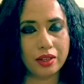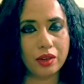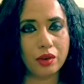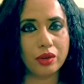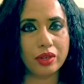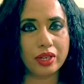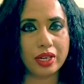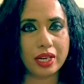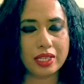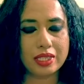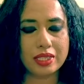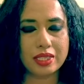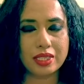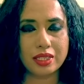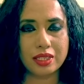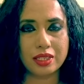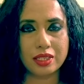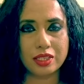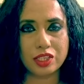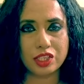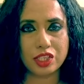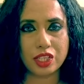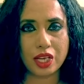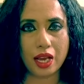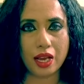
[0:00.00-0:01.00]
or raising a
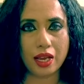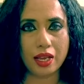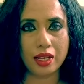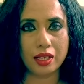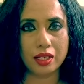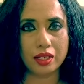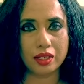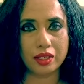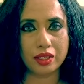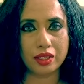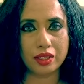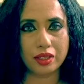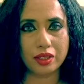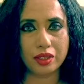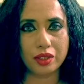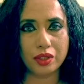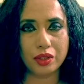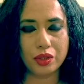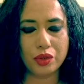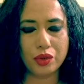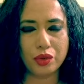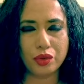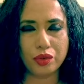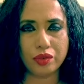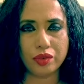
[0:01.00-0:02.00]
child,
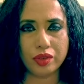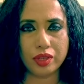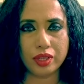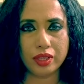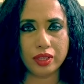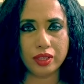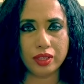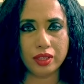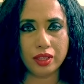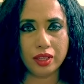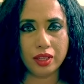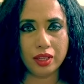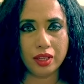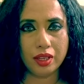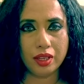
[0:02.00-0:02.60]
you feel